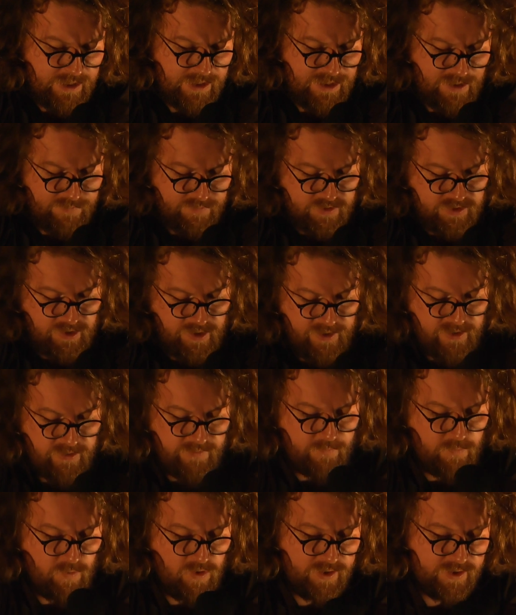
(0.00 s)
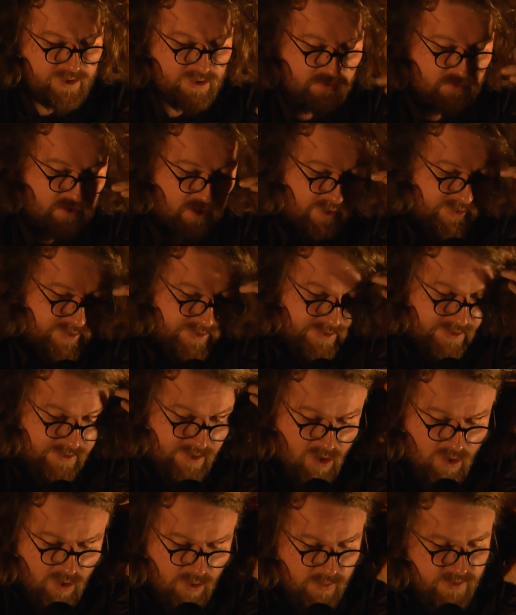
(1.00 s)
He never tired of walking across it
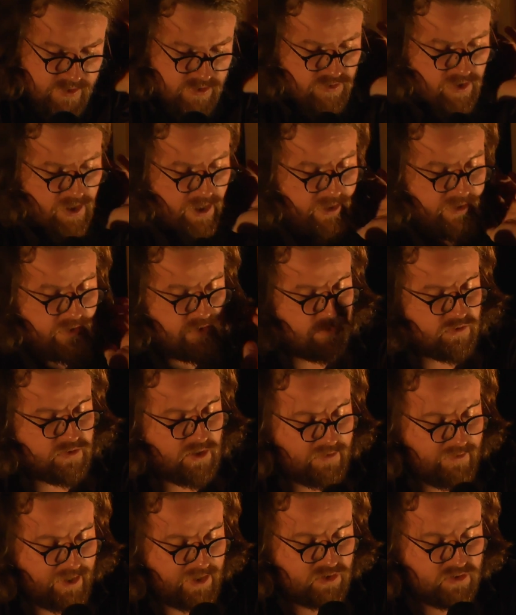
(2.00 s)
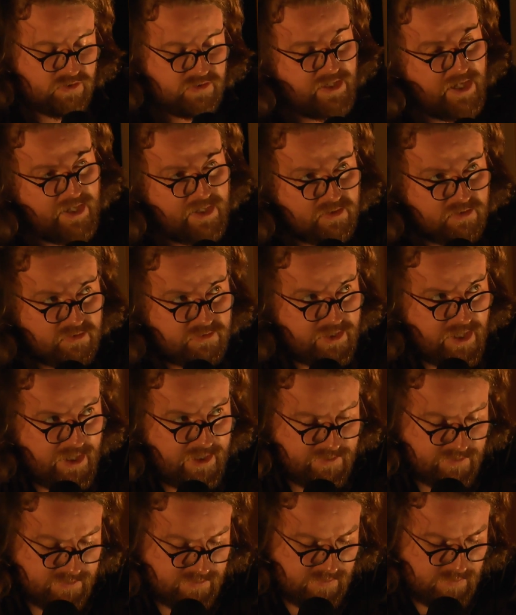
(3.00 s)
and always tried a new direction to enter and
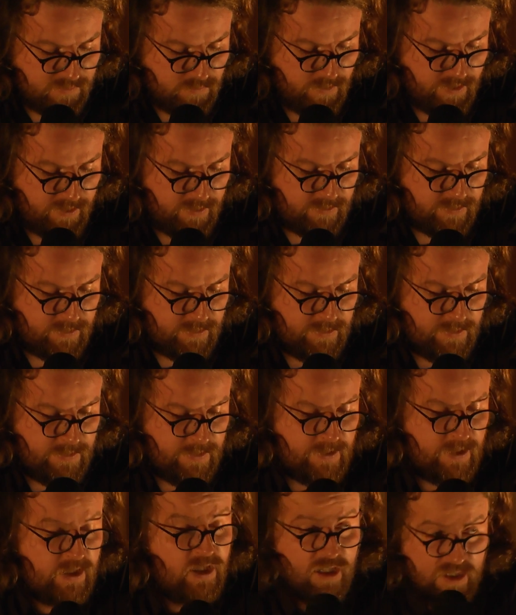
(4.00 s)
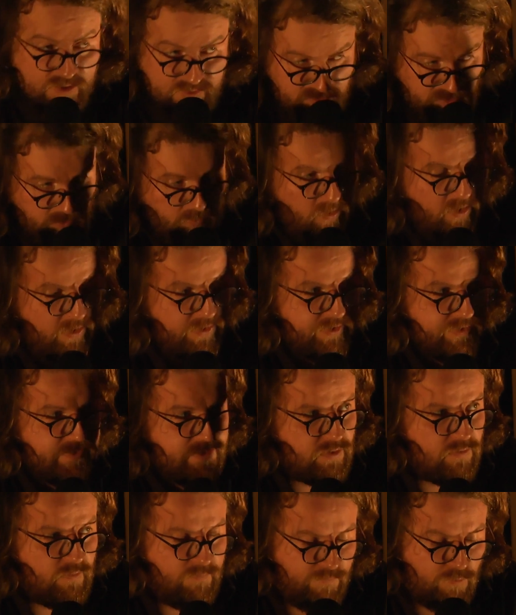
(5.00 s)
exit the square. So on and
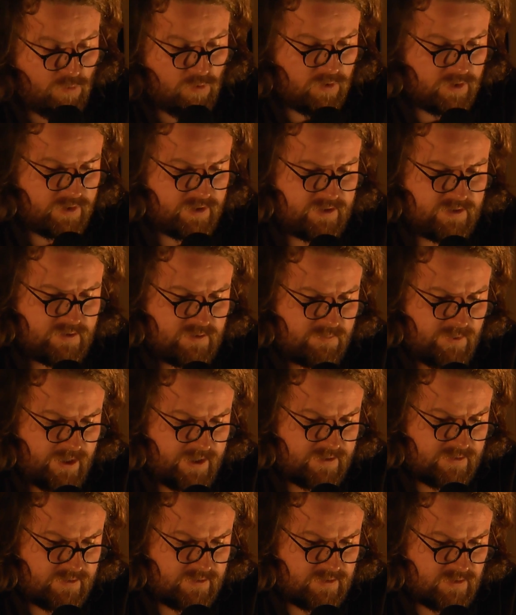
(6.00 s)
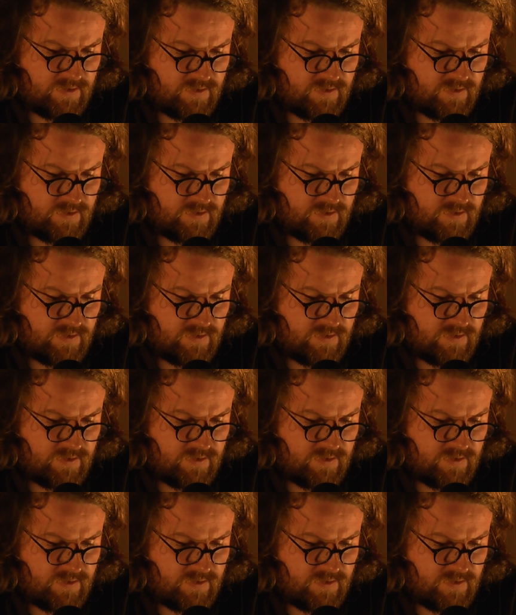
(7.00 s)
so forth, these spaces